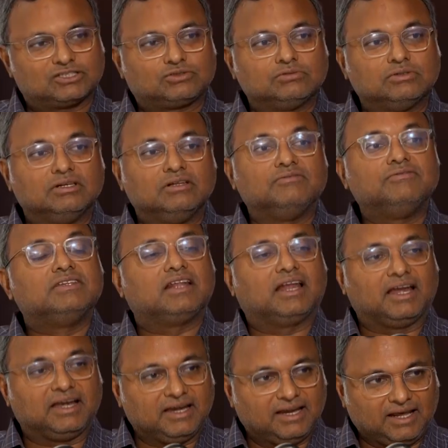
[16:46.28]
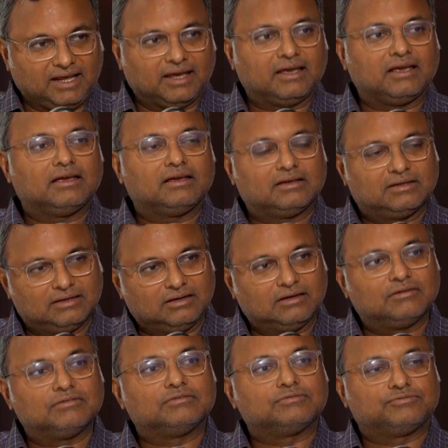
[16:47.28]
to live with an NDA
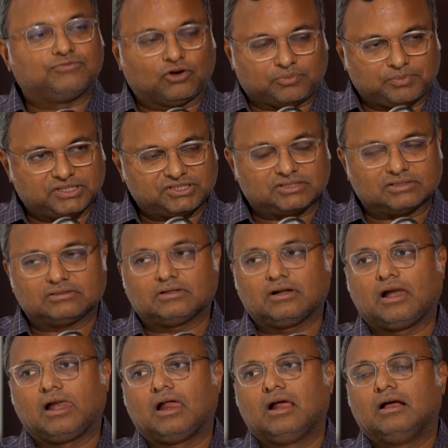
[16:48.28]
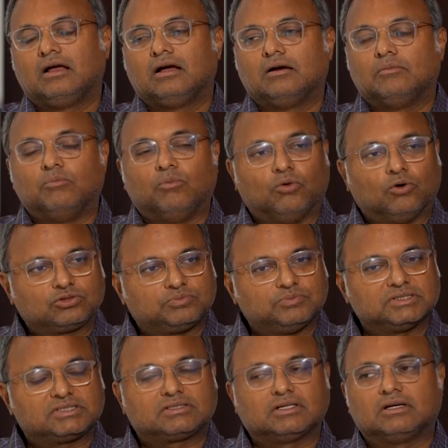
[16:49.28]
formation. Both
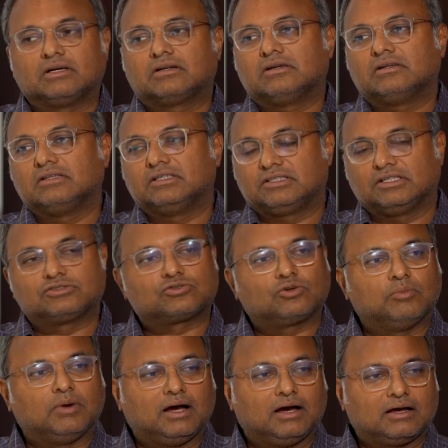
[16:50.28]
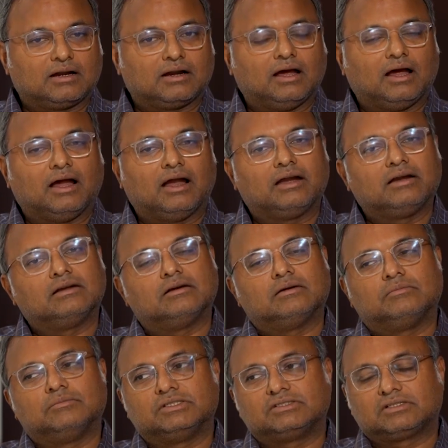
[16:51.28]
Mr. Nitish Kumar and
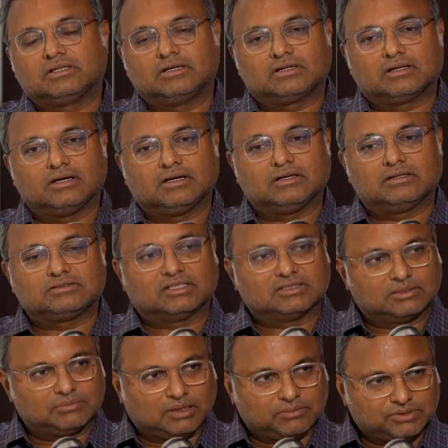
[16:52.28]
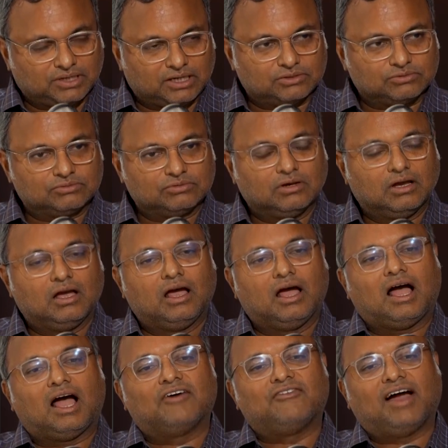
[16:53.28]
Mr. Chandrababu Naidu
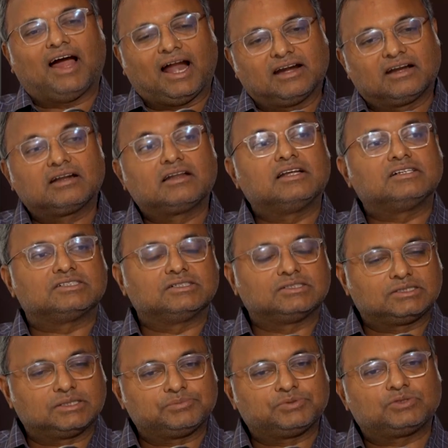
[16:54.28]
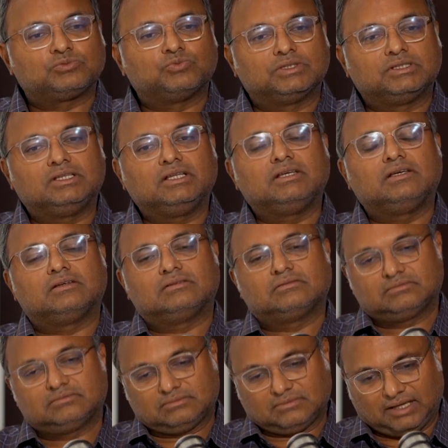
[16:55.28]
have had relationships with the
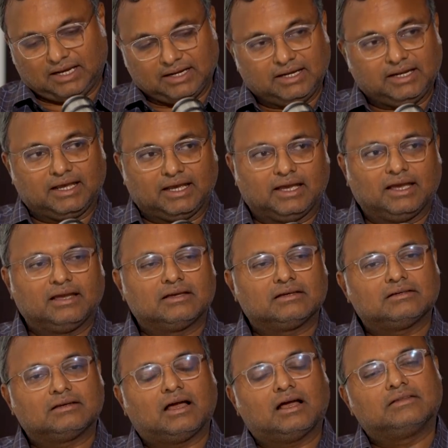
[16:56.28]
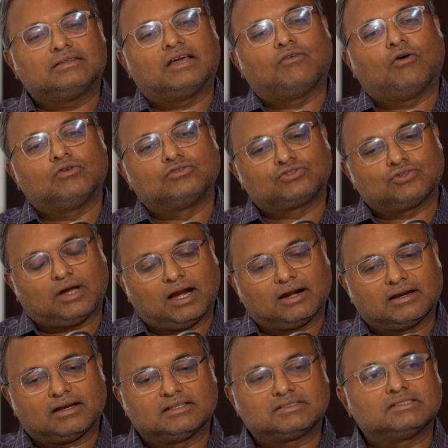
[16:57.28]
NDA. They have also had
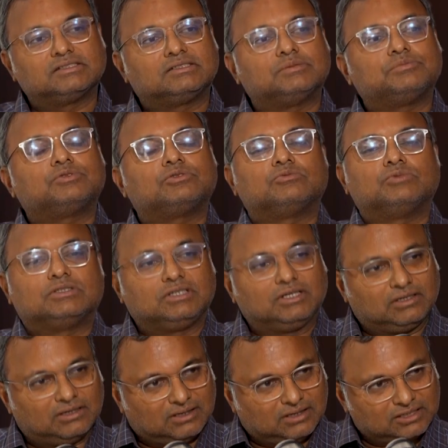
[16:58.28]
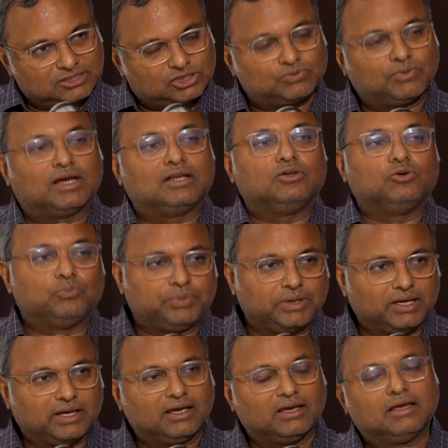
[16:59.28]
relationships with the erstwhile
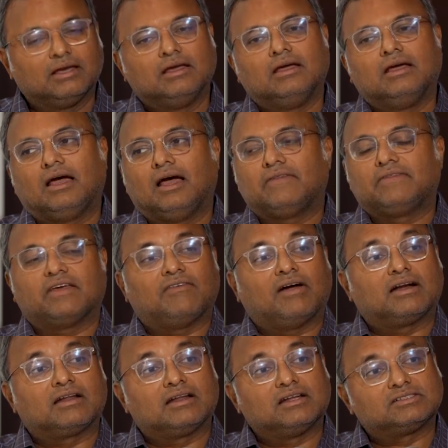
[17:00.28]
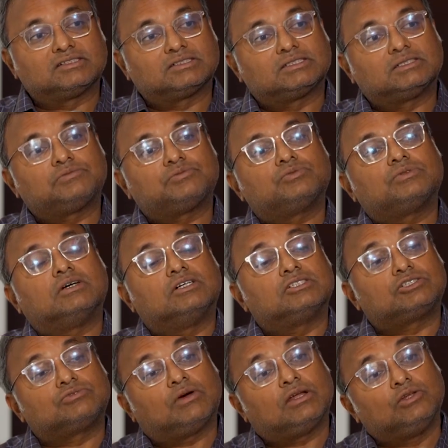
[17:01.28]
UPA. They've had relationships with the
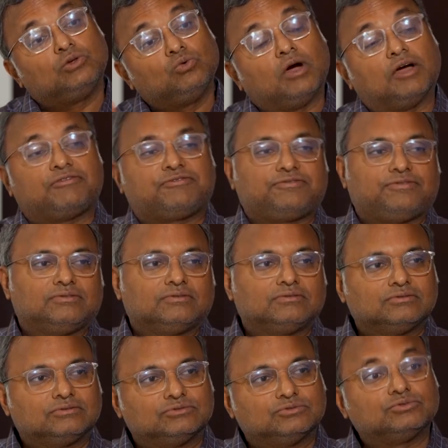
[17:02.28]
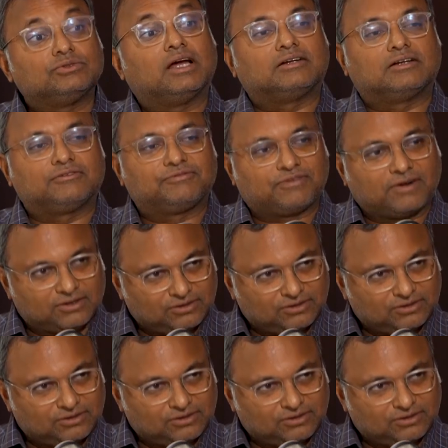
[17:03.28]
erstwhile UF, United Front